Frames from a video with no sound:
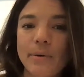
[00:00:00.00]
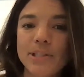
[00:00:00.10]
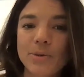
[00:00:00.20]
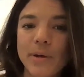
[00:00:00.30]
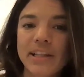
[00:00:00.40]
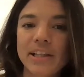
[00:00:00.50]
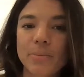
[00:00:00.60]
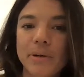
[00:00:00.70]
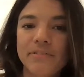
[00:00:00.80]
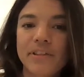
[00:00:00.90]
i was doing a little
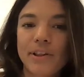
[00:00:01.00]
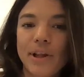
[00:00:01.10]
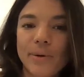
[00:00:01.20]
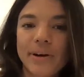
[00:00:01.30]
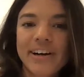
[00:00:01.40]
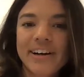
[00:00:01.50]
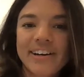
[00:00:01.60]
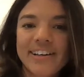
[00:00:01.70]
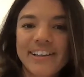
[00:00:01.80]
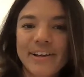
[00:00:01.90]
bit of the
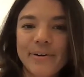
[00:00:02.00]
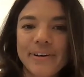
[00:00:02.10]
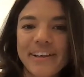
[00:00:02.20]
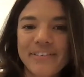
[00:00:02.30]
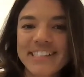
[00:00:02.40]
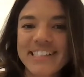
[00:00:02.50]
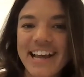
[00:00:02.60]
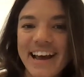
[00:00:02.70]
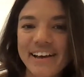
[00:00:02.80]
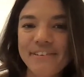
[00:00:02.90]
lower lower level
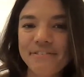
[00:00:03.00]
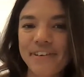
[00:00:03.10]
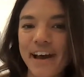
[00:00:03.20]
stuff